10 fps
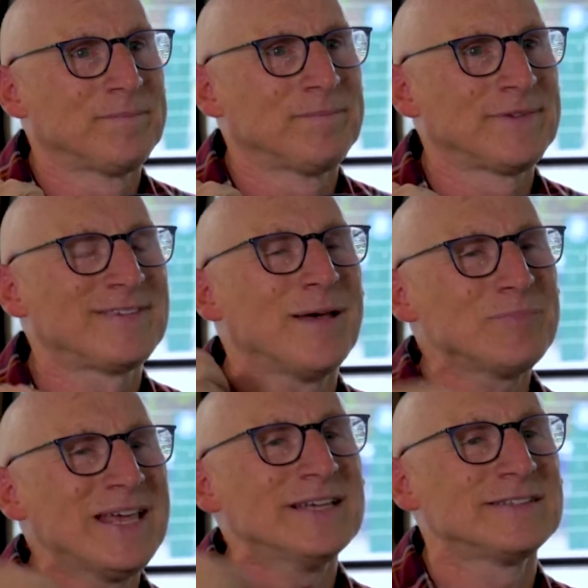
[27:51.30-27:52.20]

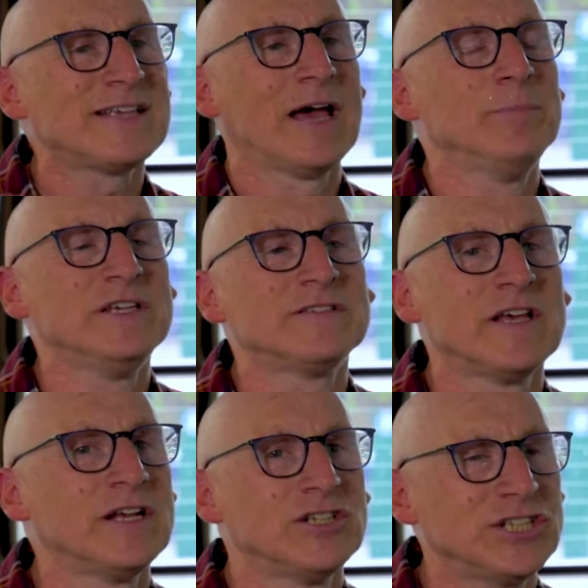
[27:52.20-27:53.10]
Something inside me
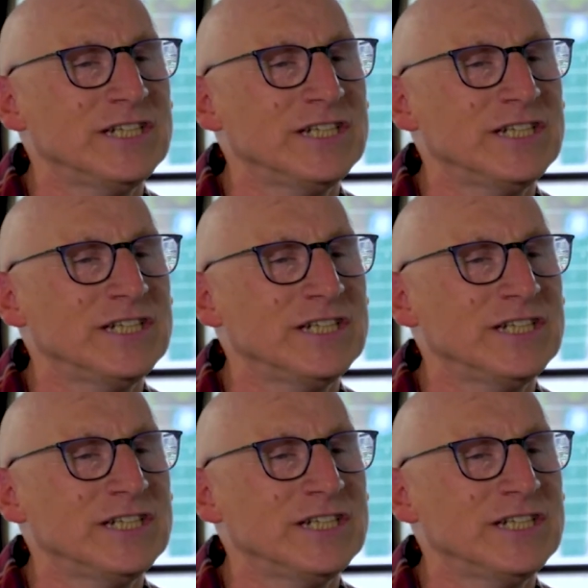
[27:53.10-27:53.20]
said she